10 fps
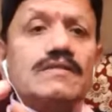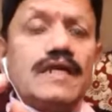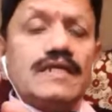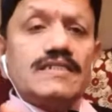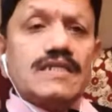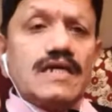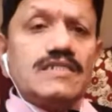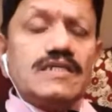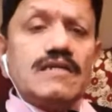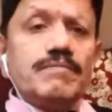That is
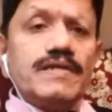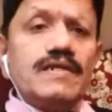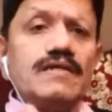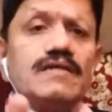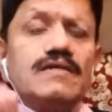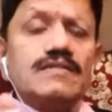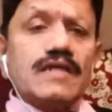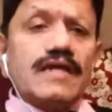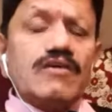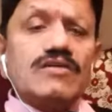cultural pillar,
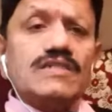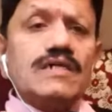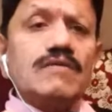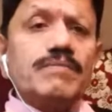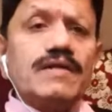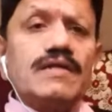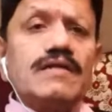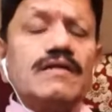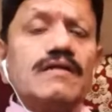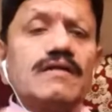psychological
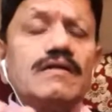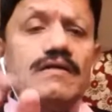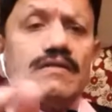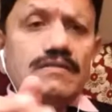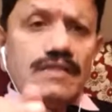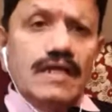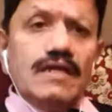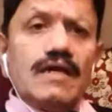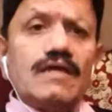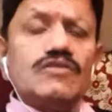pillar,
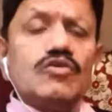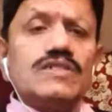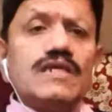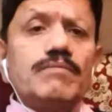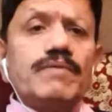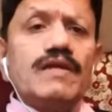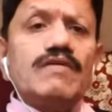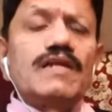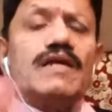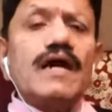then social
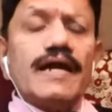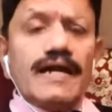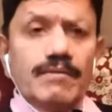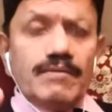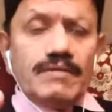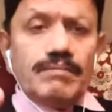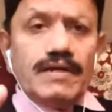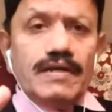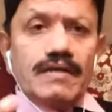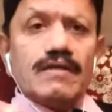pillar, academic
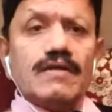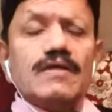pillar.